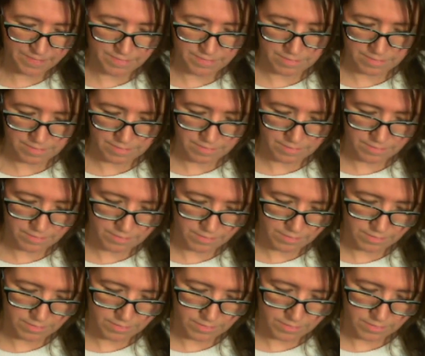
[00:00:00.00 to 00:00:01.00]

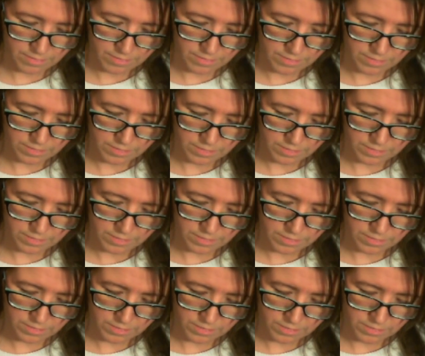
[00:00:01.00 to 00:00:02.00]

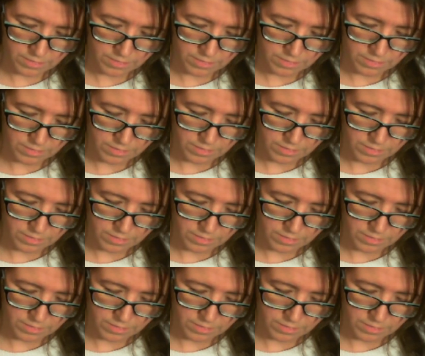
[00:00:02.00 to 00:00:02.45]
(silence)